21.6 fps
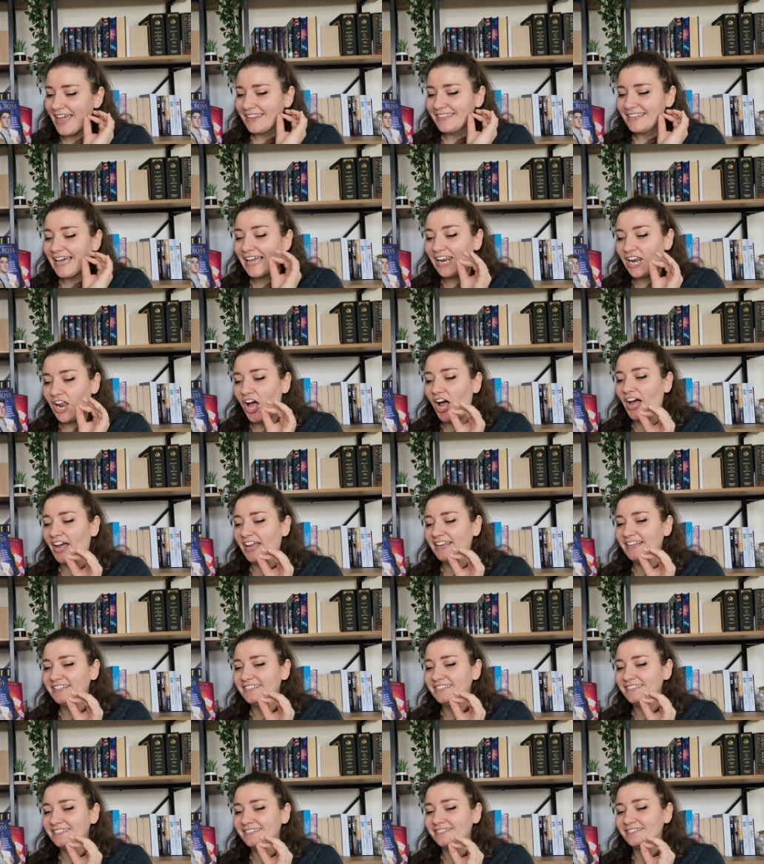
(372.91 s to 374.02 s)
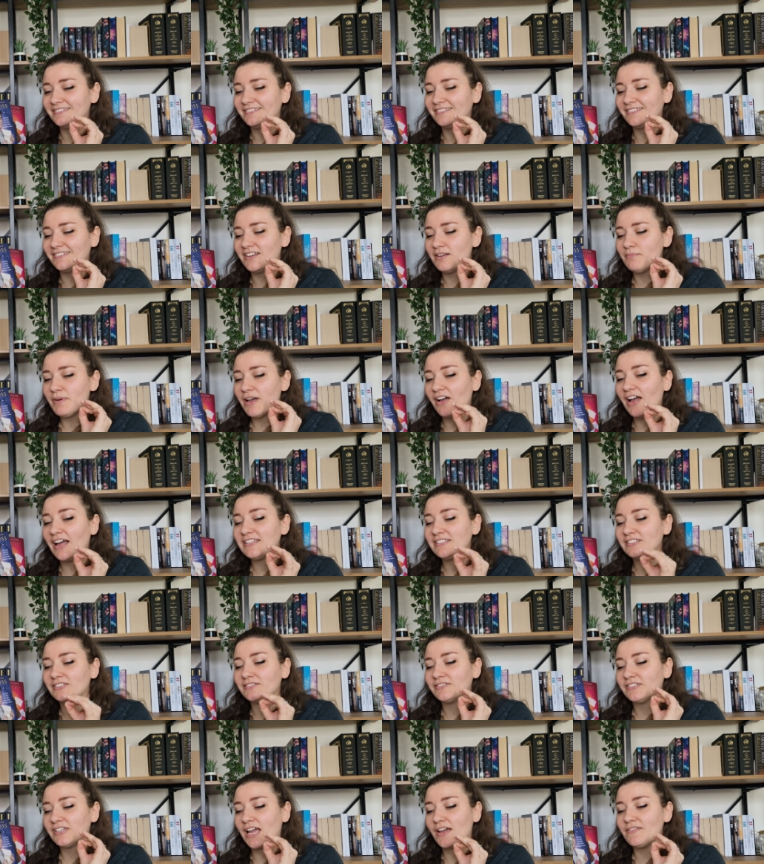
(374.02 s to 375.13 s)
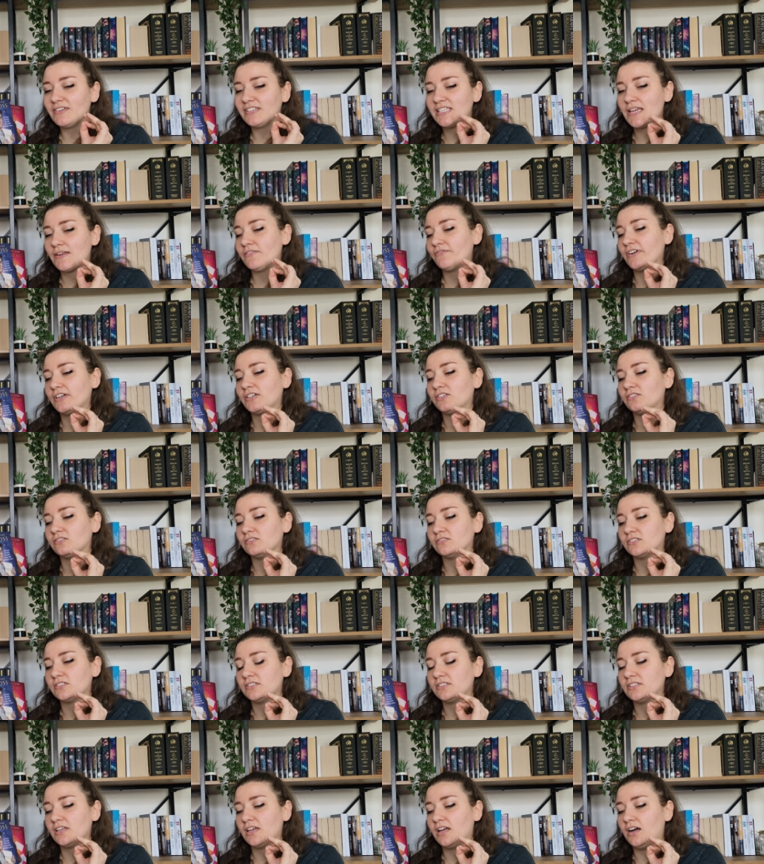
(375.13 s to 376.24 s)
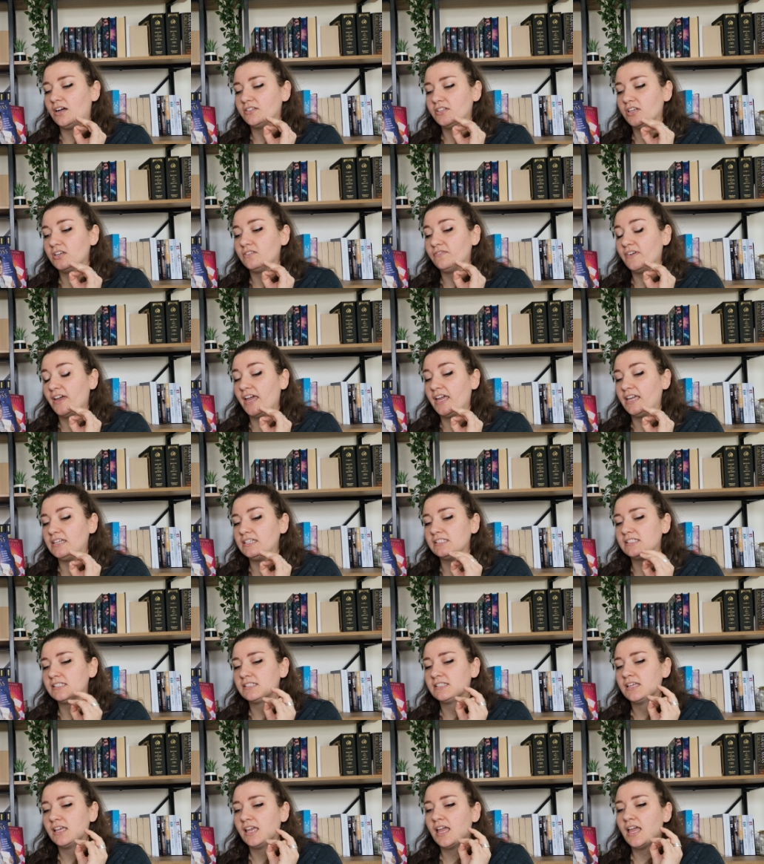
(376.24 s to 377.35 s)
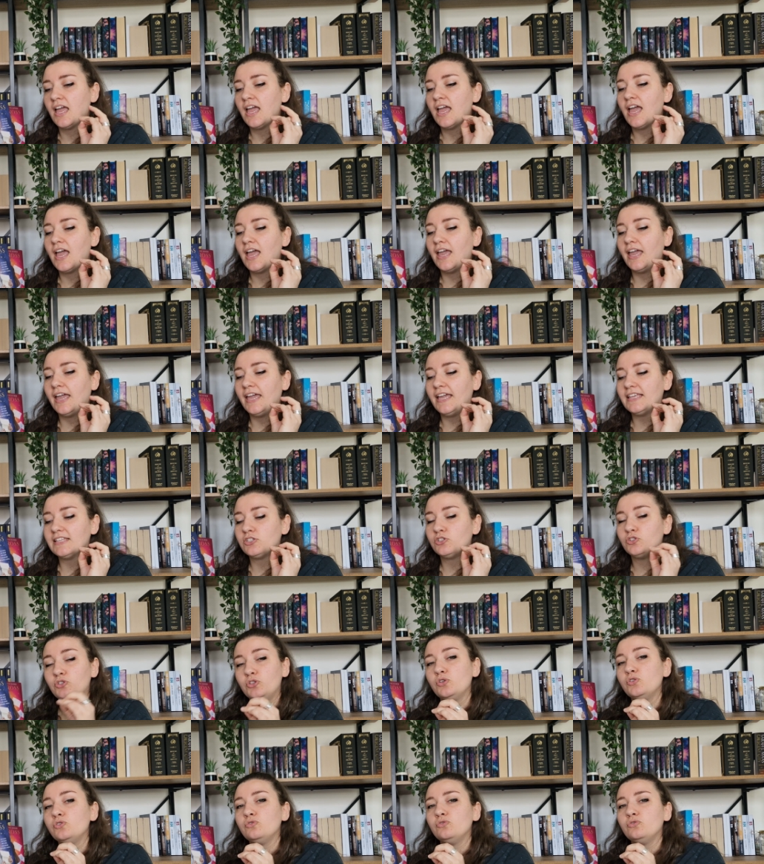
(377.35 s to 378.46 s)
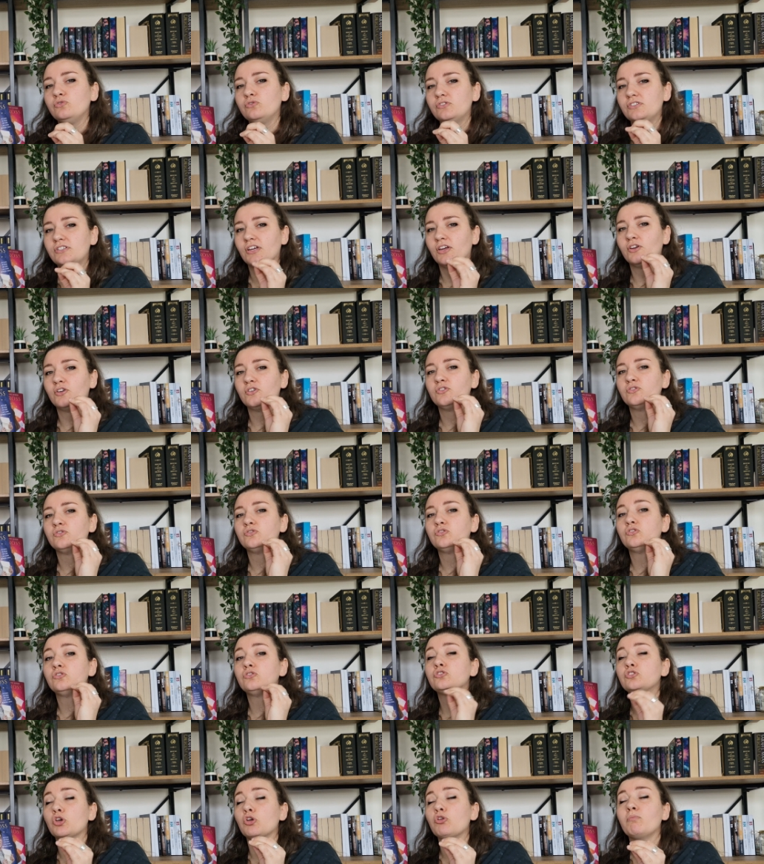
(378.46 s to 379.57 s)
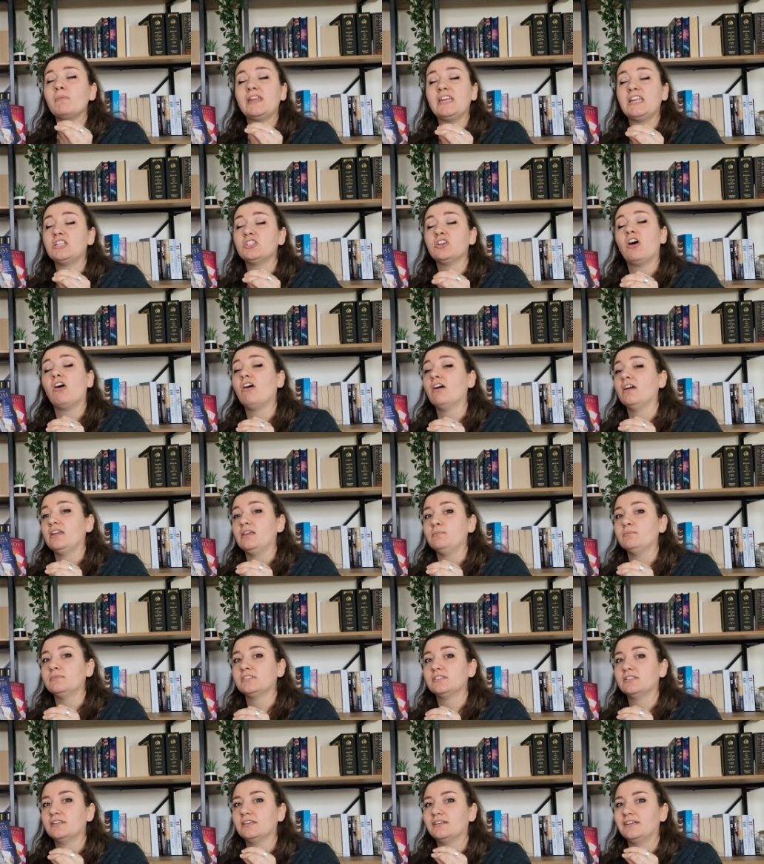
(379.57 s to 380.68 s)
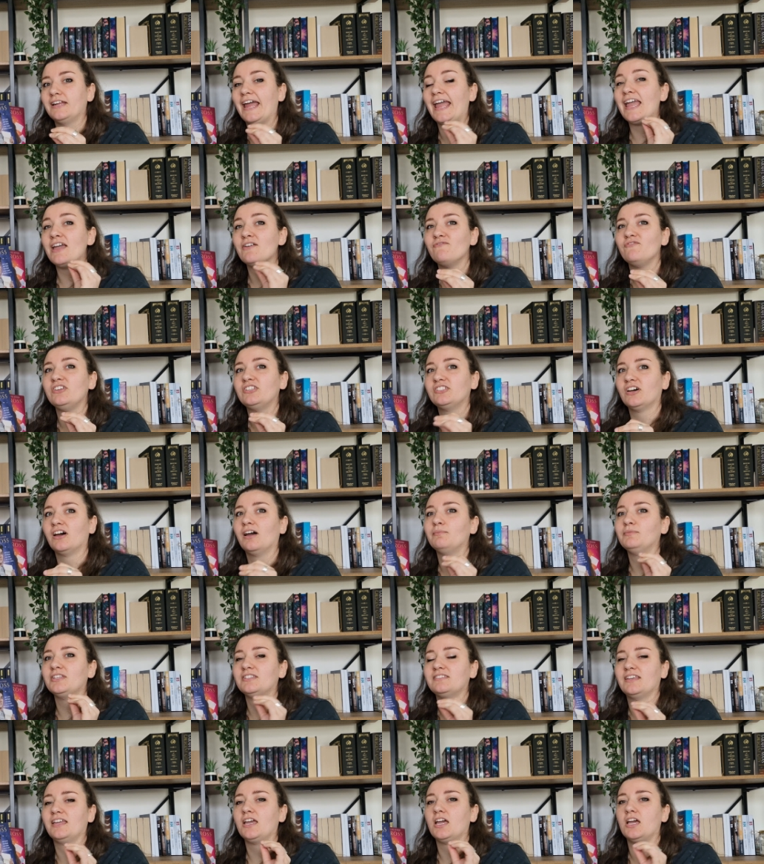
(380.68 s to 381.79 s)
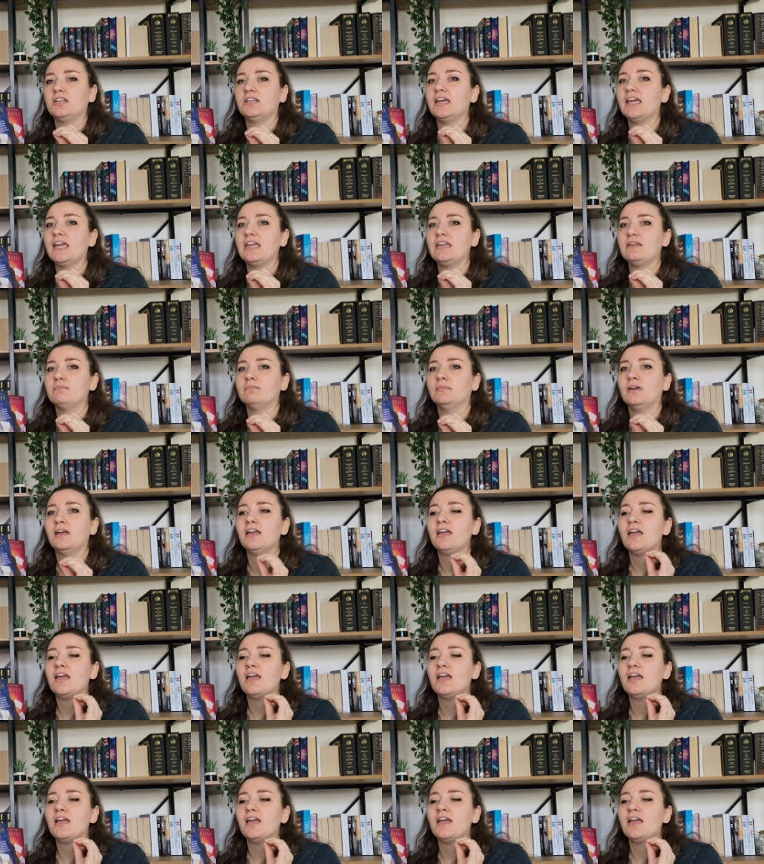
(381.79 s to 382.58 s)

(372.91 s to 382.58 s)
That line about Addie LaRue having seven freckles on her face is used so many times. Like every time they say her name